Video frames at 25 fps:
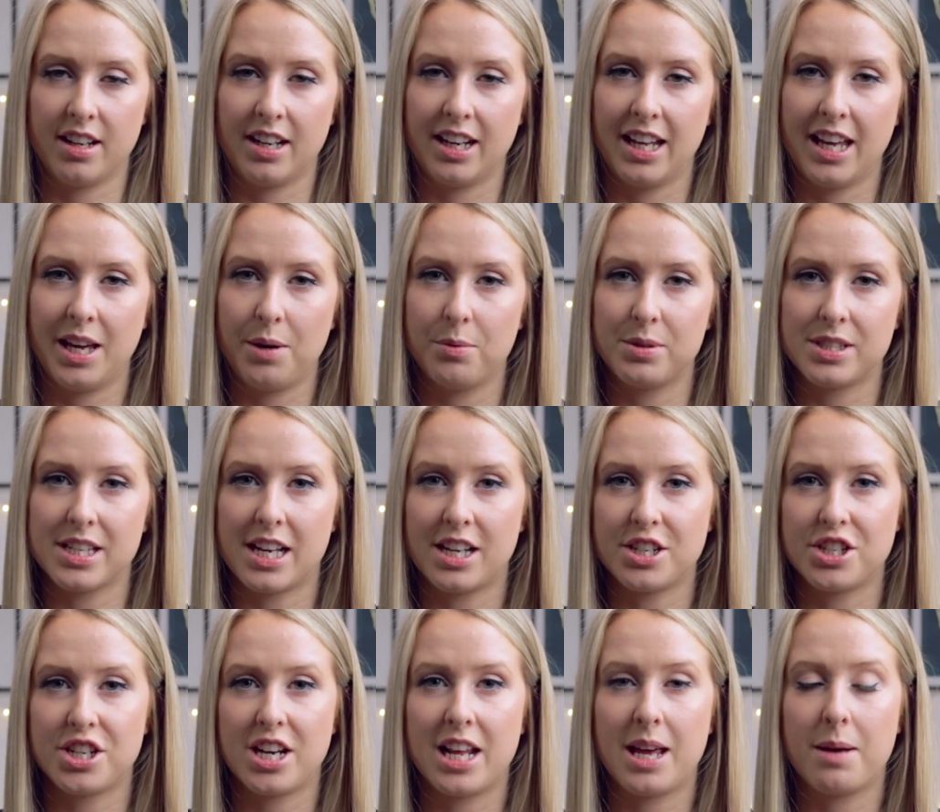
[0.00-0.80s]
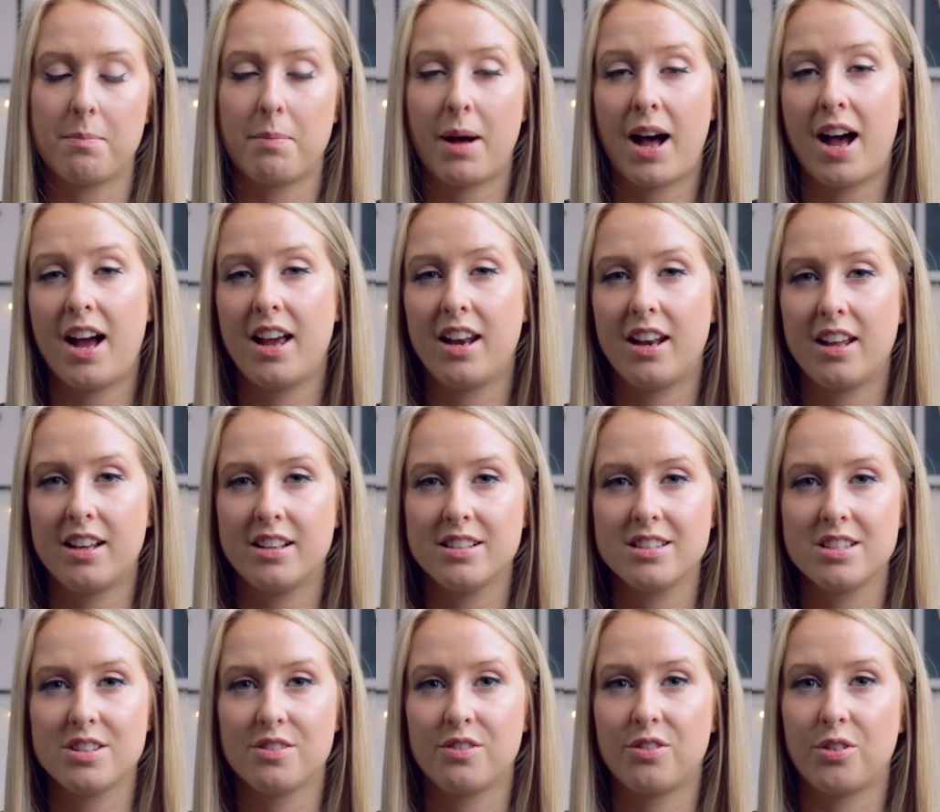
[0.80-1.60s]
and he was actually a
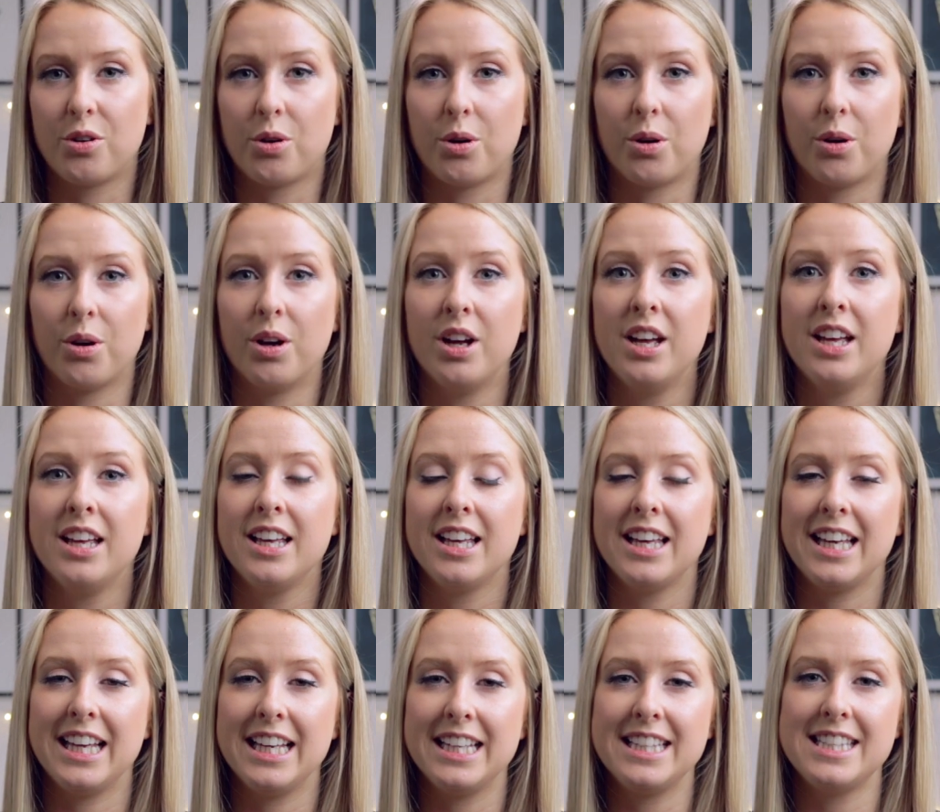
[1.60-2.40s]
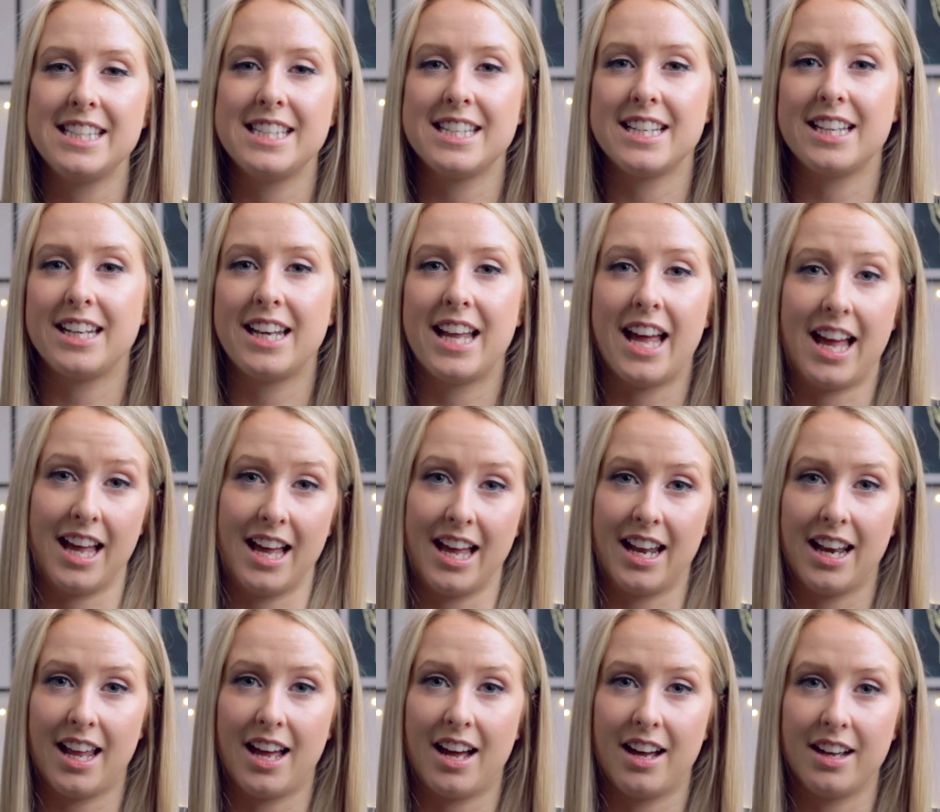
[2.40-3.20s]
pilot for Eastern
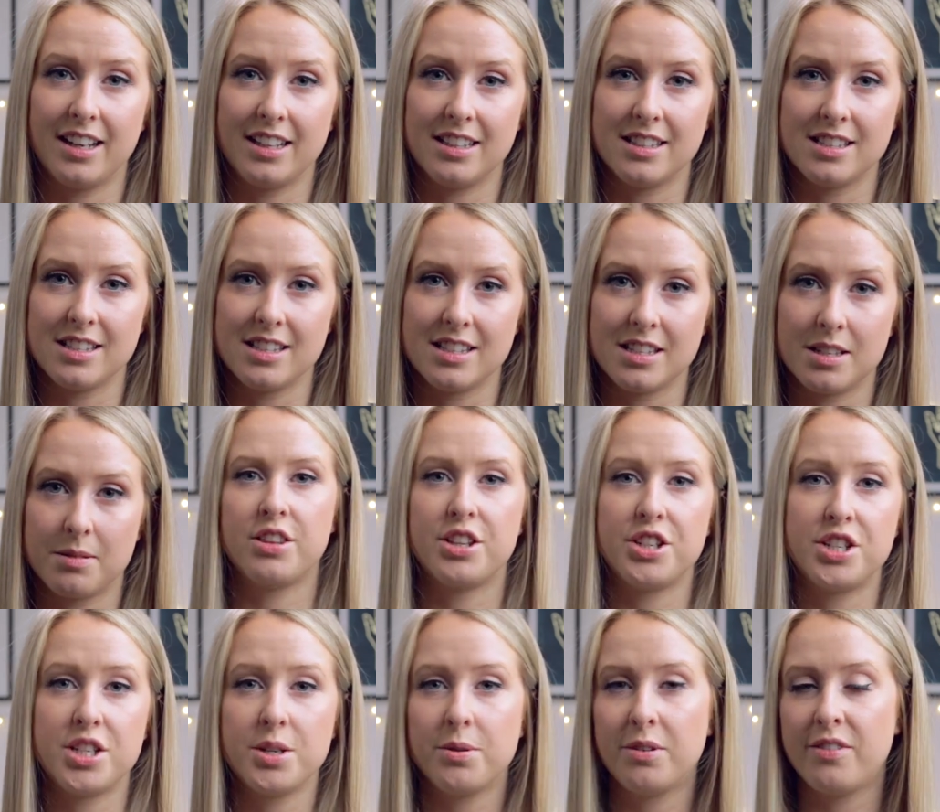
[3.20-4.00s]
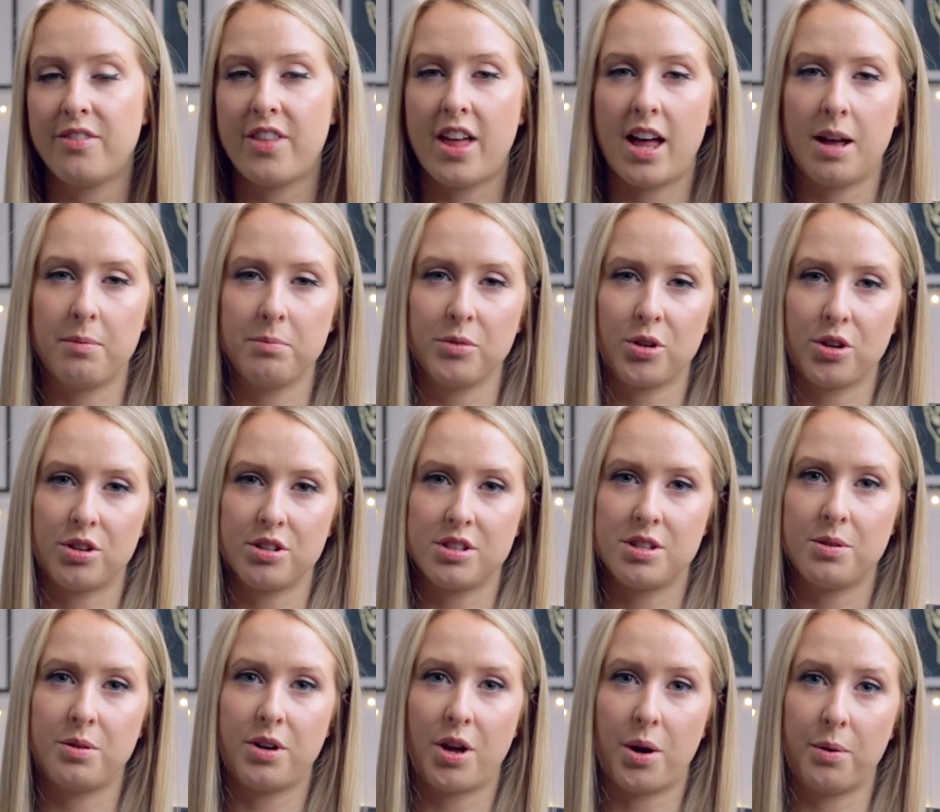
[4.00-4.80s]
Airlines. The two of them
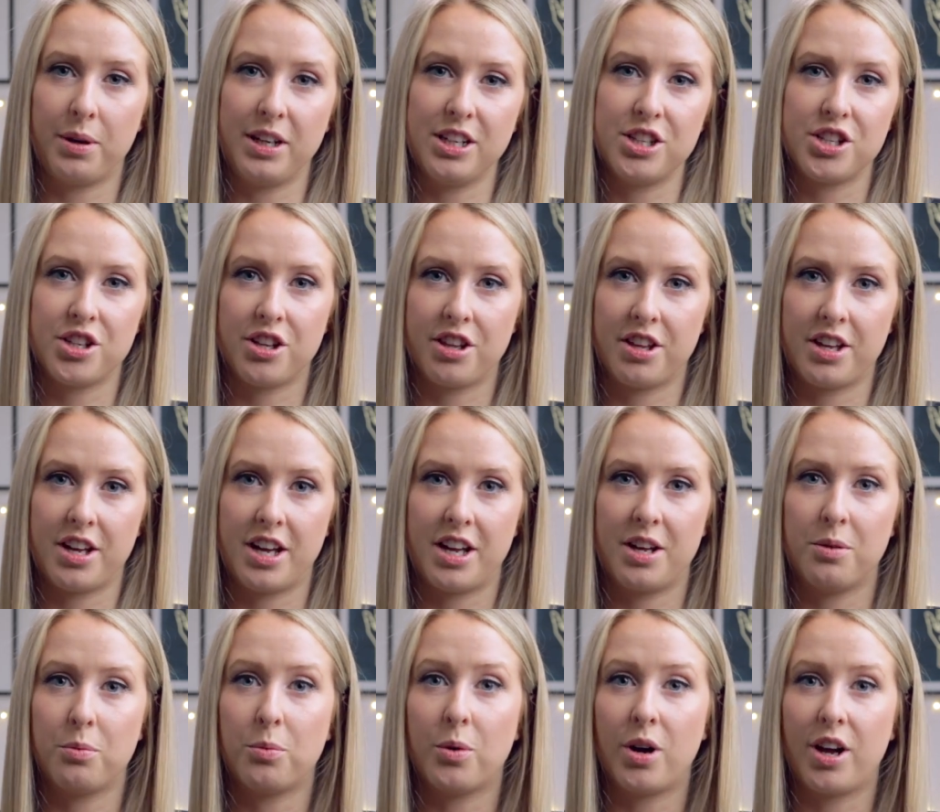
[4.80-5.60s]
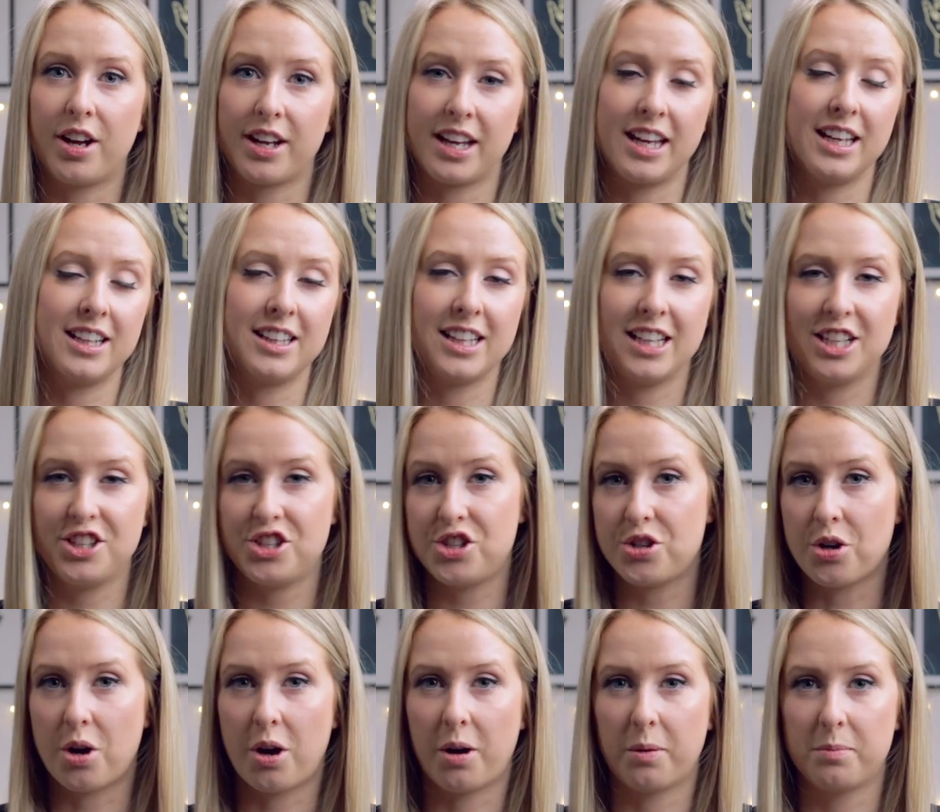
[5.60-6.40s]
got to know each other working
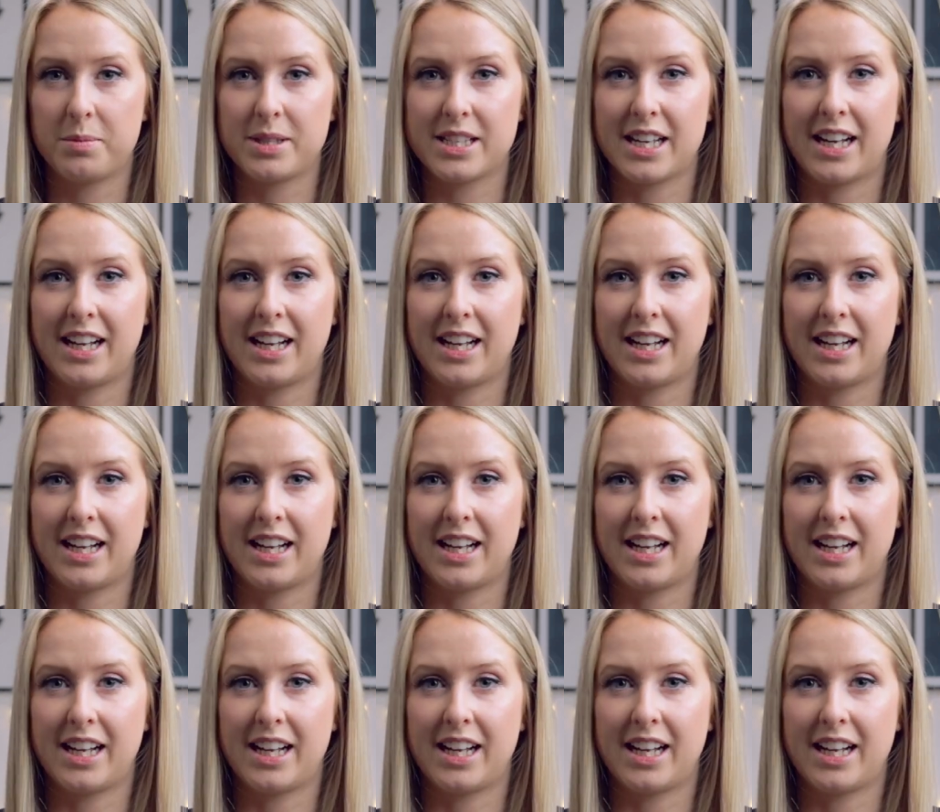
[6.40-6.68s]
these jobs